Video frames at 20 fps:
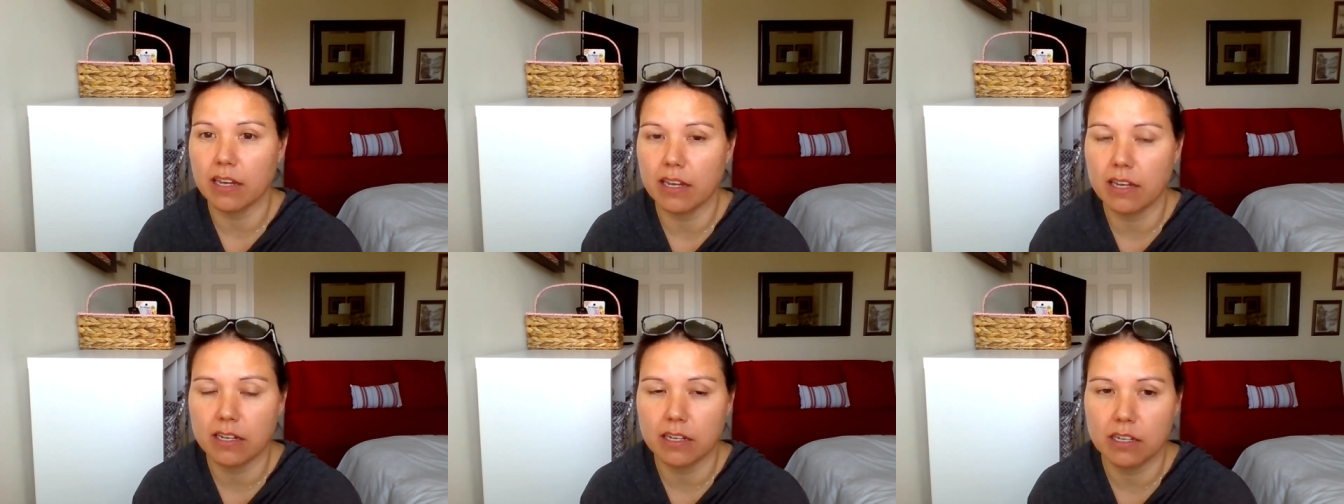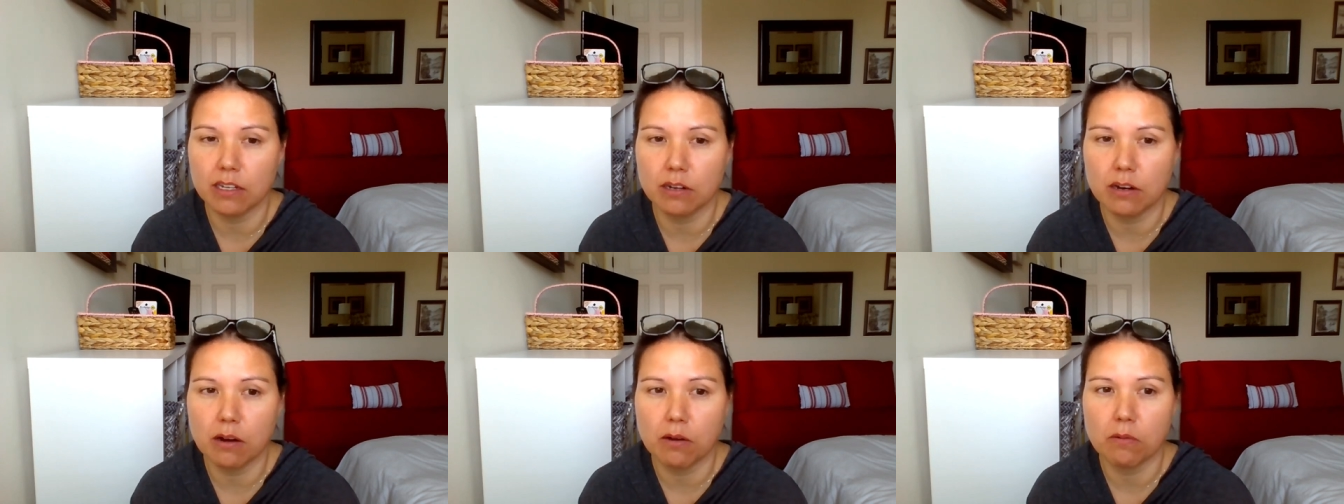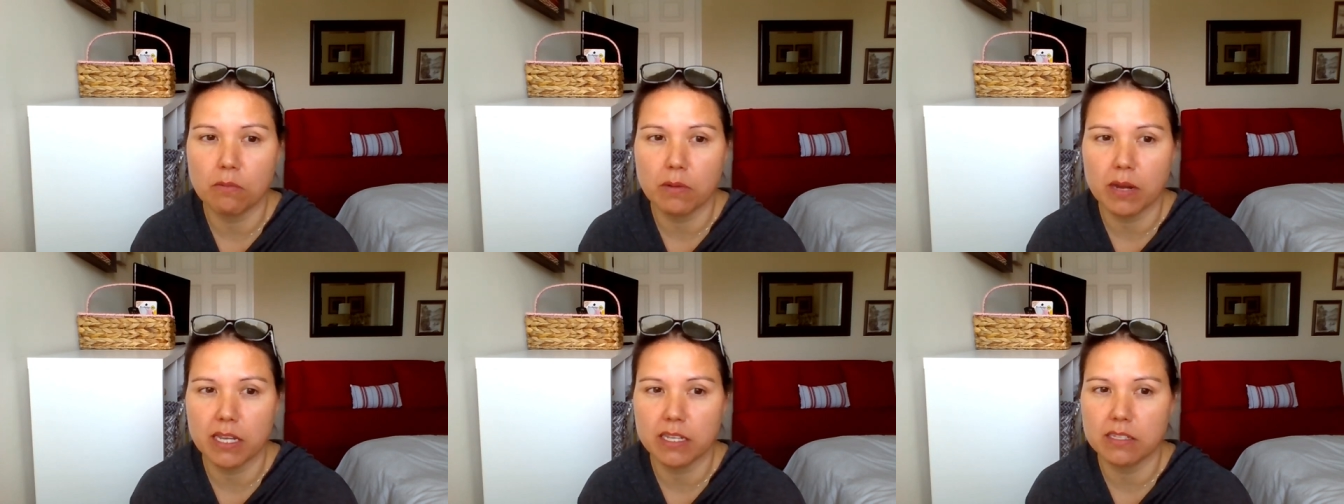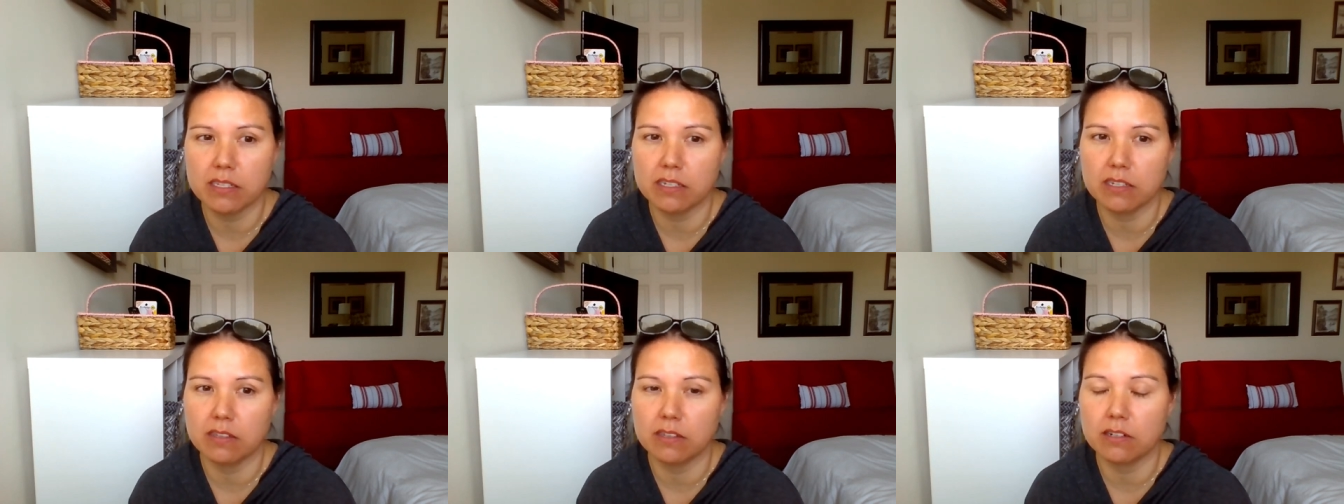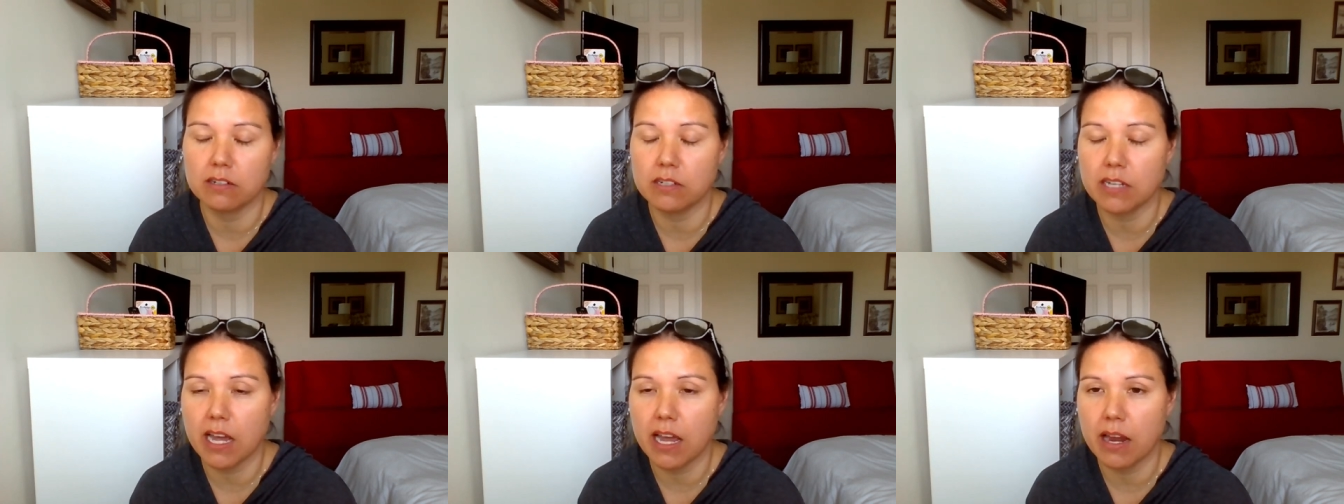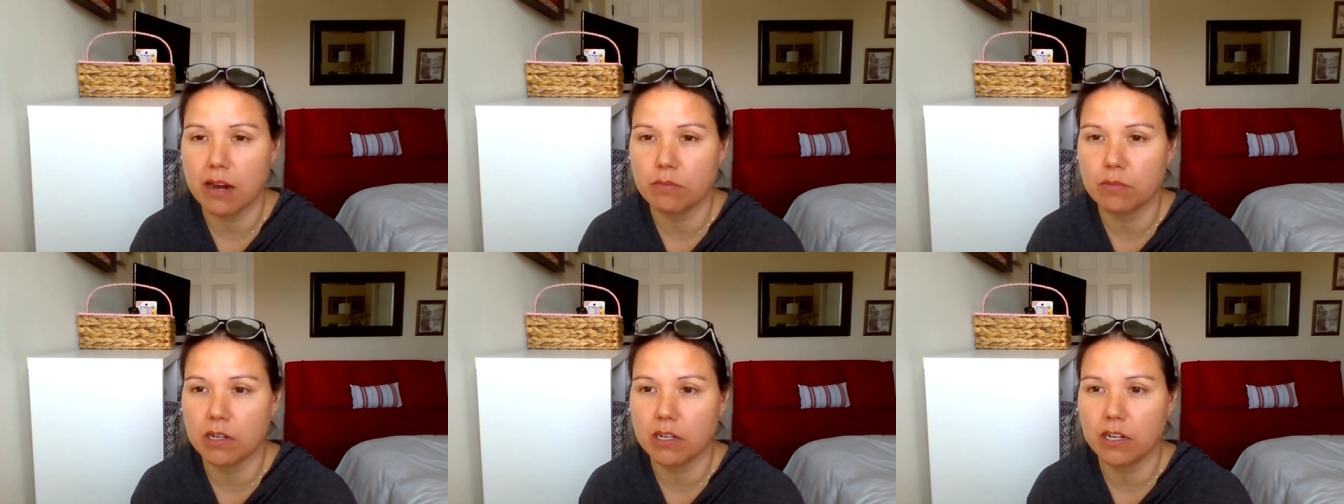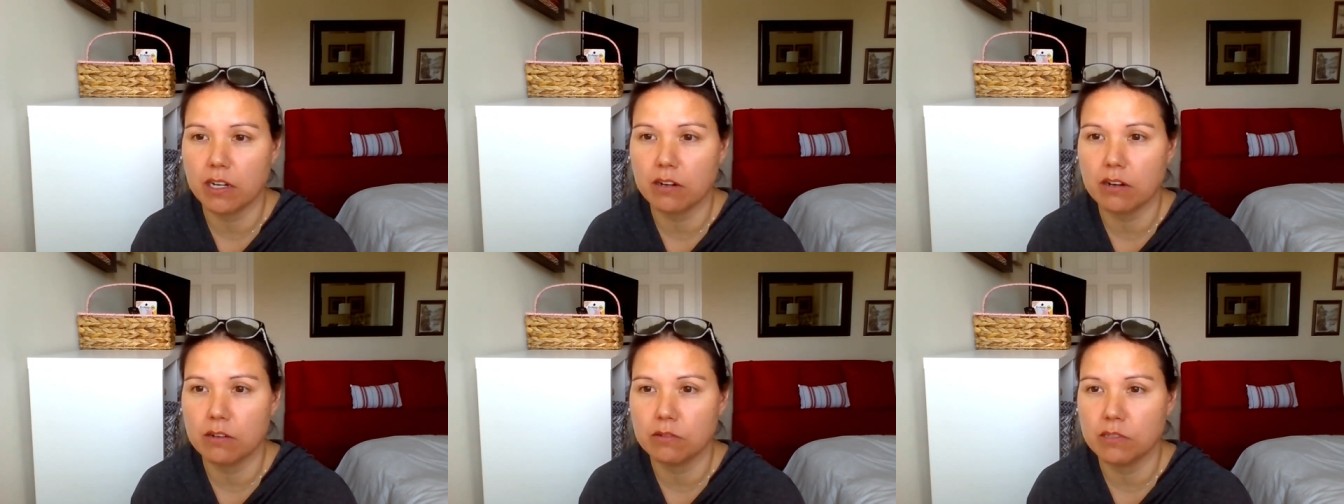and you don't waste their time or
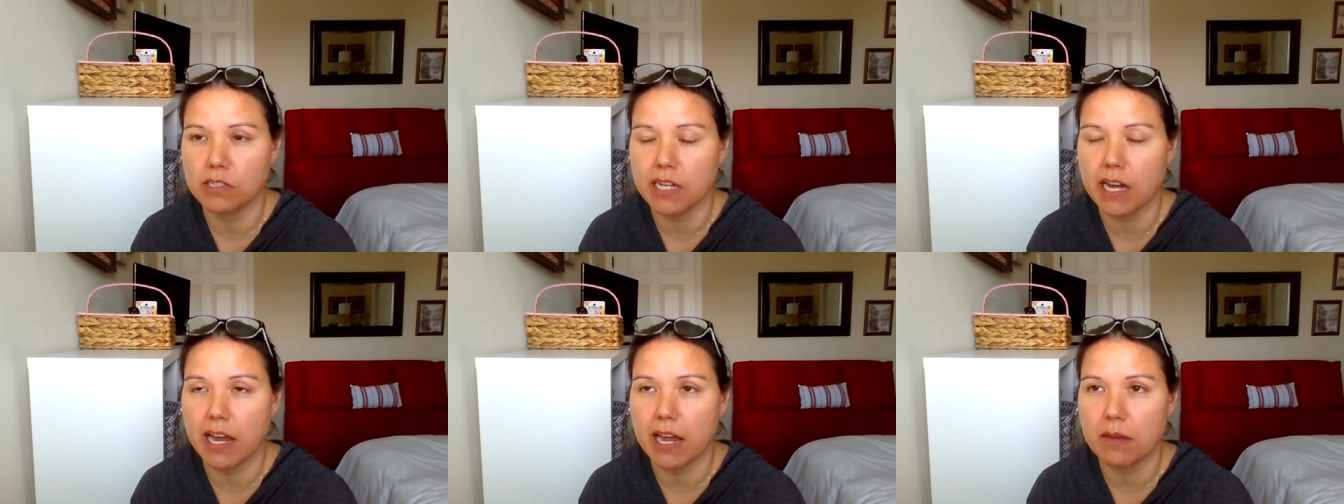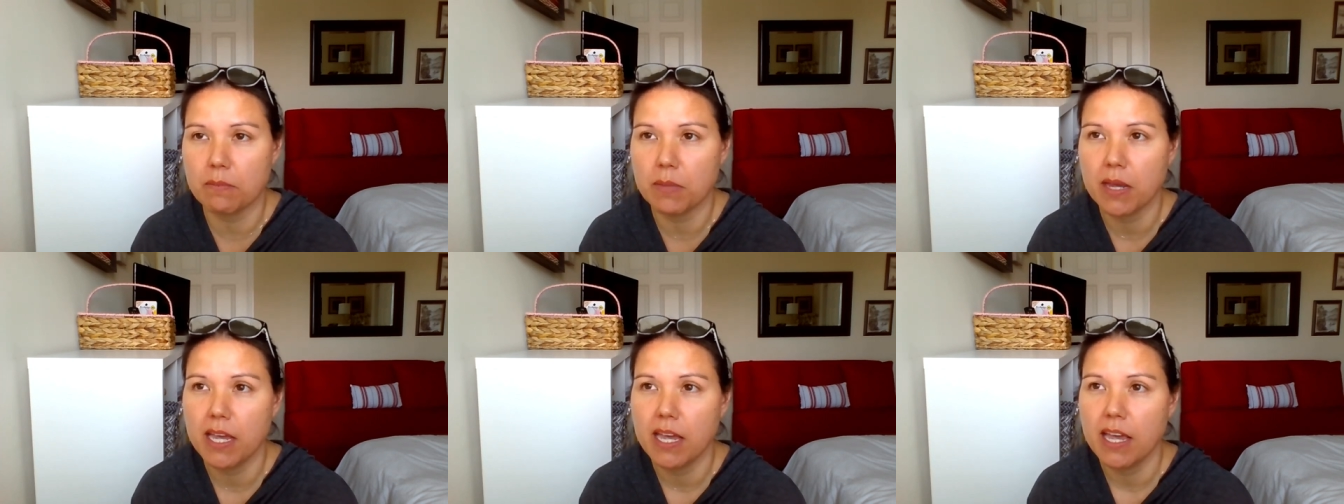your own time.